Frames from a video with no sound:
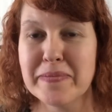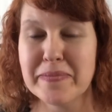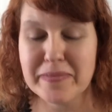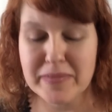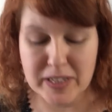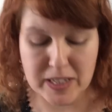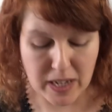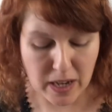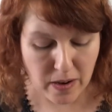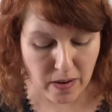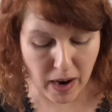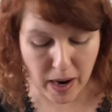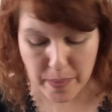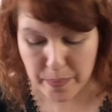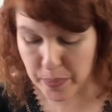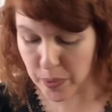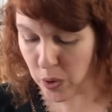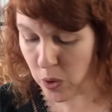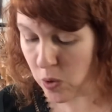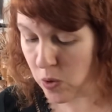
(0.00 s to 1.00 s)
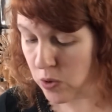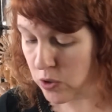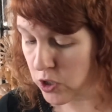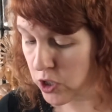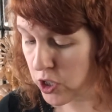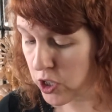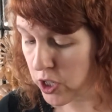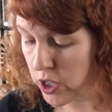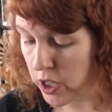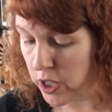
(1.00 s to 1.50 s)
So I bought
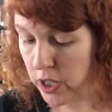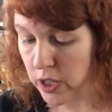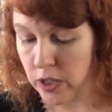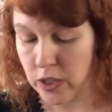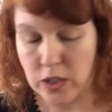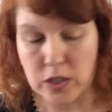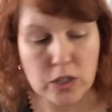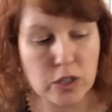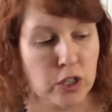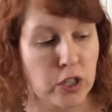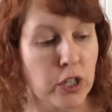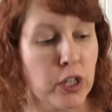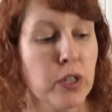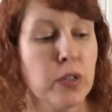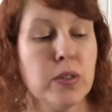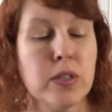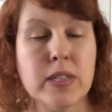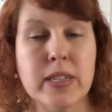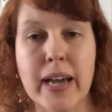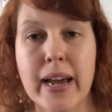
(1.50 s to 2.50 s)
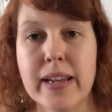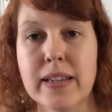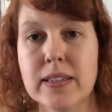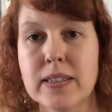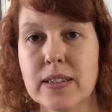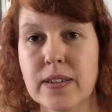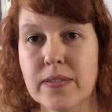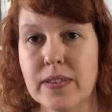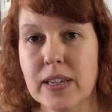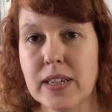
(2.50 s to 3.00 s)
2 sets
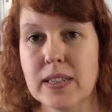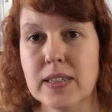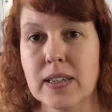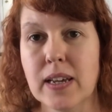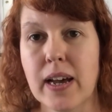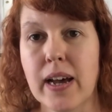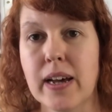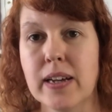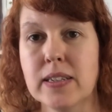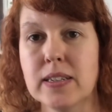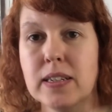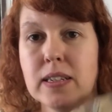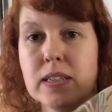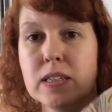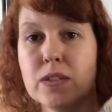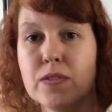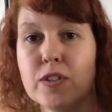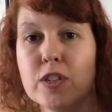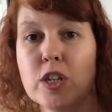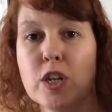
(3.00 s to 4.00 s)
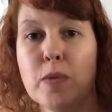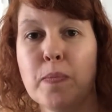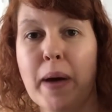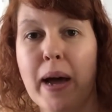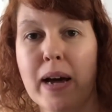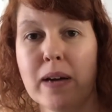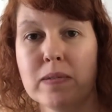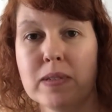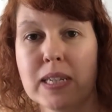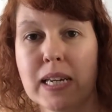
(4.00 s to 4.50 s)
of these curtains for
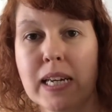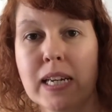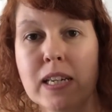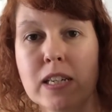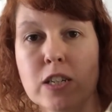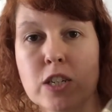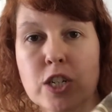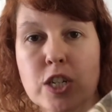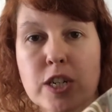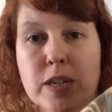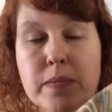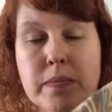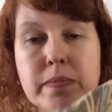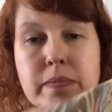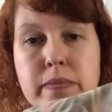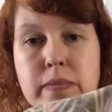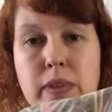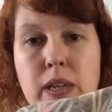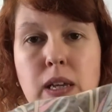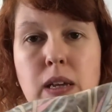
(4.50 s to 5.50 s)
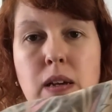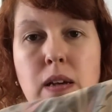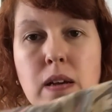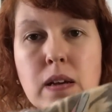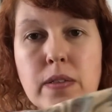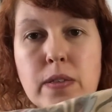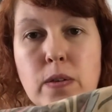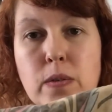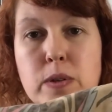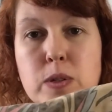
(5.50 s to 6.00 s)
£2 each.
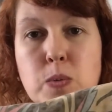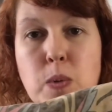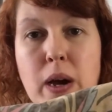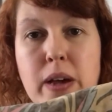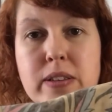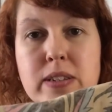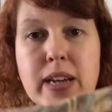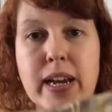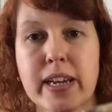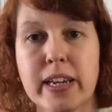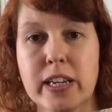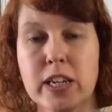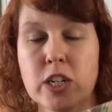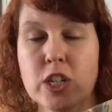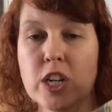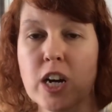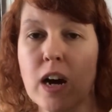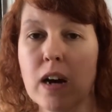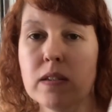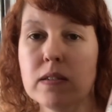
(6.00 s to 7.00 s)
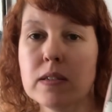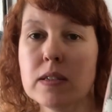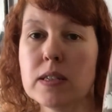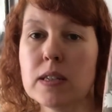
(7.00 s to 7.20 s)
Thought it was worth taking a chance